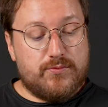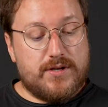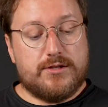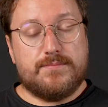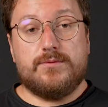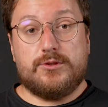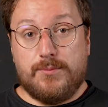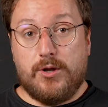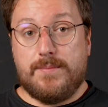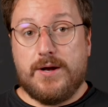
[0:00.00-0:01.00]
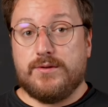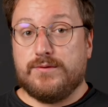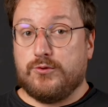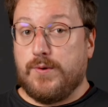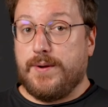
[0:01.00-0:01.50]
with a small amount
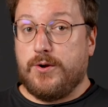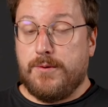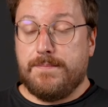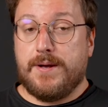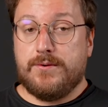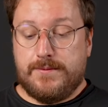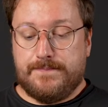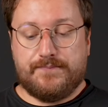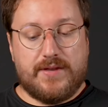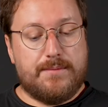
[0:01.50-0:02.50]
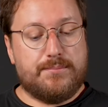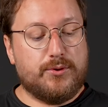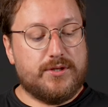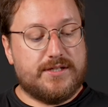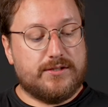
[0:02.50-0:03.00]
of stropping compound and
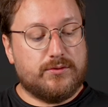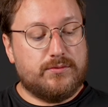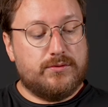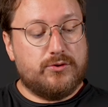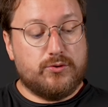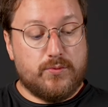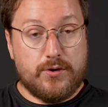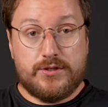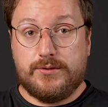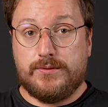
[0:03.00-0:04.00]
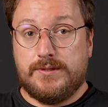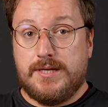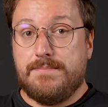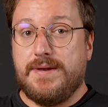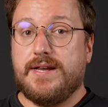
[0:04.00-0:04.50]
pull the chisel towards you,
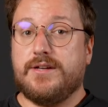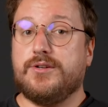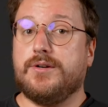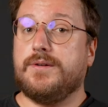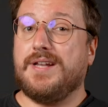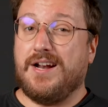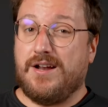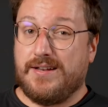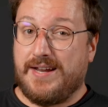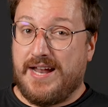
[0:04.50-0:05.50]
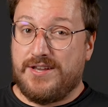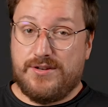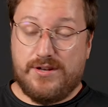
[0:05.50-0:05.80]
making sure that cutting edge